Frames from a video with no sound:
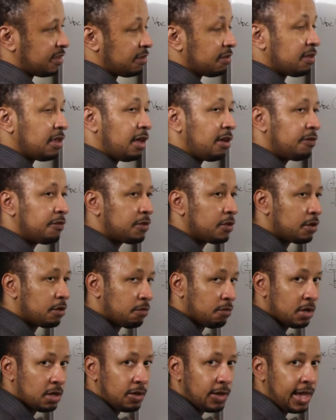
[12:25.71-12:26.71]
itself to the
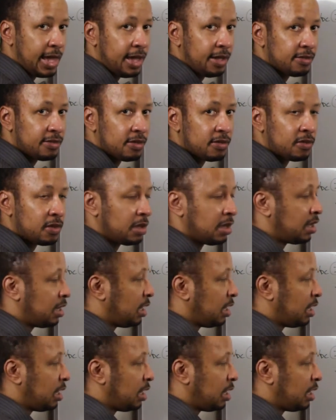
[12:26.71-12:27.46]
real axis.